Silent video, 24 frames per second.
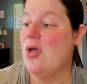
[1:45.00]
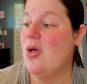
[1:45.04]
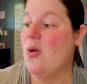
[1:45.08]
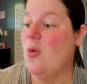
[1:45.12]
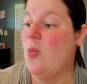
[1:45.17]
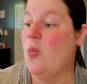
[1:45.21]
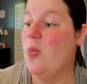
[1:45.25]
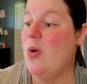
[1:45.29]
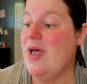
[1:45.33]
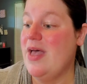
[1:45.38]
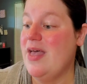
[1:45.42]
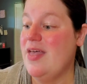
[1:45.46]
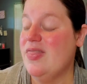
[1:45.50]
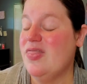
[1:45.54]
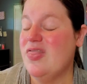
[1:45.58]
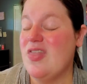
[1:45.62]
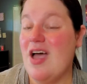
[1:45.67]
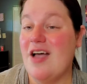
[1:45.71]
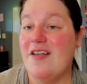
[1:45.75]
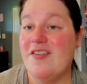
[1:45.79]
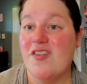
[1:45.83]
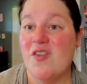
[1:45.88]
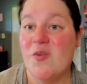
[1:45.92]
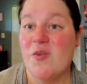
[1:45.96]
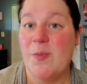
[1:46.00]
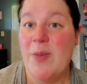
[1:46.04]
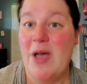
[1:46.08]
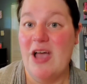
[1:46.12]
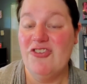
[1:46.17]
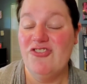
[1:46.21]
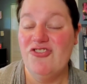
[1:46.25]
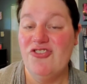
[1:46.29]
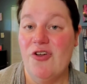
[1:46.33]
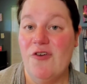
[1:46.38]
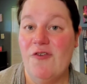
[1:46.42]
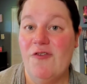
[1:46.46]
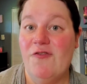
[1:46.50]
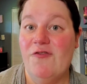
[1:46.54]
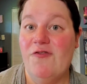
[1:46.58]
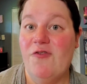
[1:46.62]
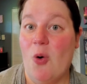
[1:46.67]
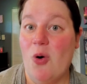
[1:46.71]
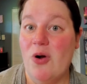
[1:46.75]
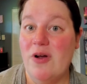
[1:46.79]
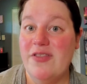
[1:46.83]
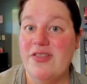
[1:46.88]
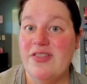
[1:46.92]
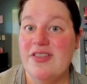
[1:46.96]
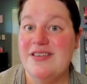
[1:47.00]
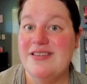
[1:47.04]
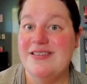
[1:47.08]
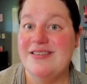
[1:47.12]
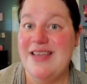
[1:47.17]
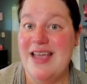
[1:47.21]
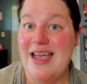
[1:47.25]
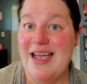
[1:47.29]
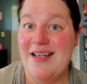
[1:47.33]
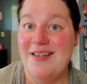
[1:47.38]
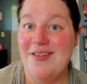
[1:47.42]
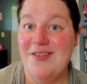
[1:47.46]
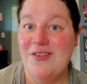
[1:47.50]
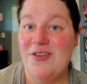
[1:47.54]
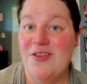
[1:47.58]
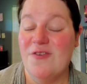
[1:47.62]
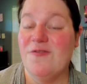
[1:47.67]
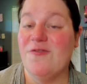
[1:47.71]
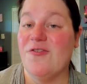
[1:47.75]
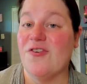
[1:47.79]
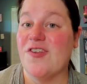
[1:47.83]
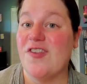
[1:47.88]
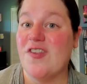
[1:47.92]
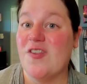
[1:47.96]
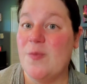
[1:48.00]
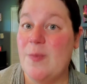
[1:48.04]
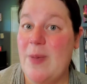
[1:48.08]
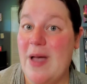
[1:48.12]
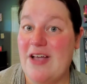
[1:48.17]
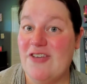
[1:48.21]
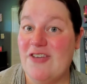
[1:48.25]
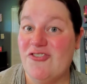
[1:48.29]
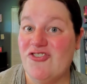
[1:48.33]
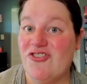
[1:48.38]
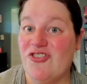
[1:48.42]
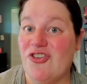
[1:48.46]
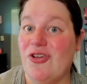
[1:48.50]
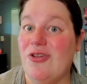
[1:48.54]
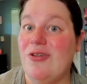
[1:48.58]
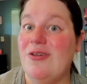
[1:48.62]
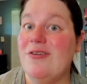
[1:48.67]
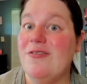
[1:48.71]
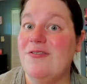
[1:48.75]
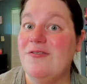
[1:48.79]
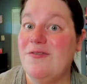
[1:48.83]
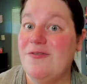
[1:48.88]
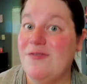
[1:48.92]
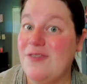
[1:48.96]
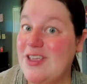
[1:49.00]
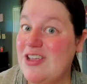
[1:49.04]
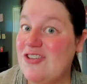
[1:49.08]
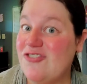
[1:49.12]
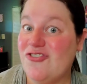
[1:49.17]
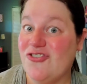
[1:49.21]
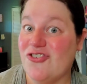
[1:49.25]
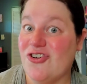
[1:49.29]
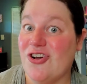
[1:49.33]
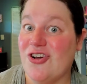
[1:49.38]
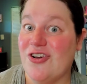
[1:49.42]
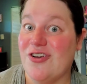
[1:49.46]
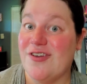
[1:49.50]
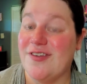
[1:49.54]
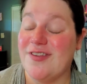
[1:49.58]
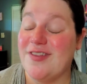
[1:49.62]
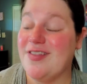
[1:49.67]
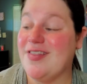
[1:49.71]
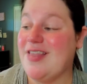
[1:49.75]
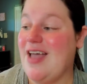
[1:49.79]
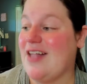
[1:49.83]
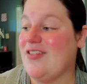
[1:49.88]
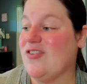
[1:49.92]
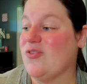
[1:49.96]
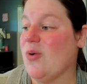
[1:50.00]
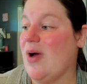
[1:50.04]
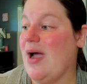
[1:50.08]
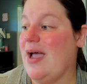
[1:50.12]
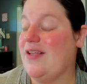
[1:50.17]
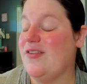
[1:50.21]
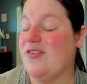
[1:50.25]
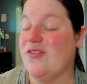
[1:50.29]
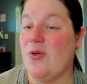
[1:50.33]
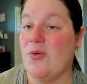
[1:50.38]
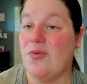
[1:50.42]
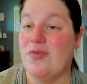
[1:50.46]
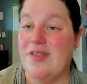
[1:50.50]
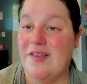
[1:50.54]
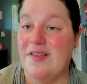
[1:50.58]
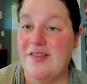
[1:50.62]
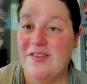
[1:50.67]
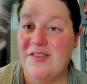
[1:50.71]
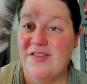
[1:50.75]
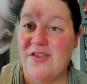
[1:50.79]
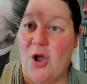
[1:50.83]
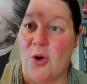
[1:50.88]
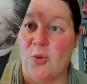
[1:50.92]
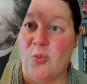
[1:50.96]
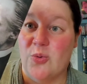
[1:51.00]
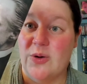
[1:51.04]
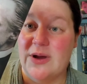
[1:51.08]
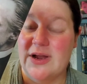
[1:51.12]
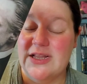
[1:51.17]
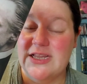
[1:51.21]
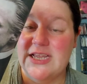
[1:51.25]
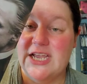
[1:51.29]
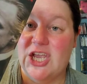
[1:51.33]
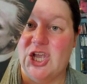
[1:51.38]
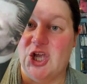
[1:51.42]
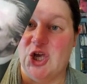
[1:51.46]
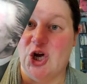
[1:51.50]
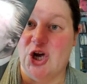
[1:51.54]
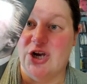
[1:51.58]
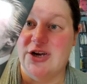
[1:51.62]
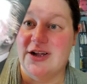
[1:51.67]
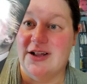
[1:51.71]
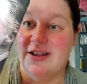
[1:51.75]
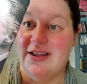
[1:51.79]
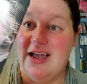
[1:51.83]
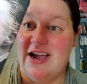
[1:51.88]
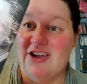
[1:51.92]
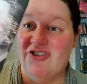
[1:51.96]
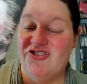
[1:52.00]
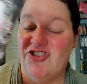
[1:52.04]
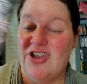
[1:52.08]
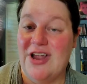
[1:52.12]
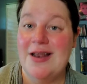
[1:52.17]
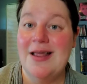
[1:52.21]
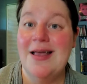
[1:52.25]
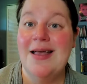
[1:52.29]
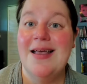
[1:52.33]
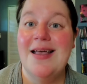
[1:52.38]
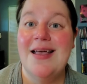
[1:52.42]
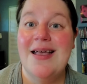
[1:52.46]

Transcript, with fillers: with a special fourth disc for special features. That's right. So this is a really good collection.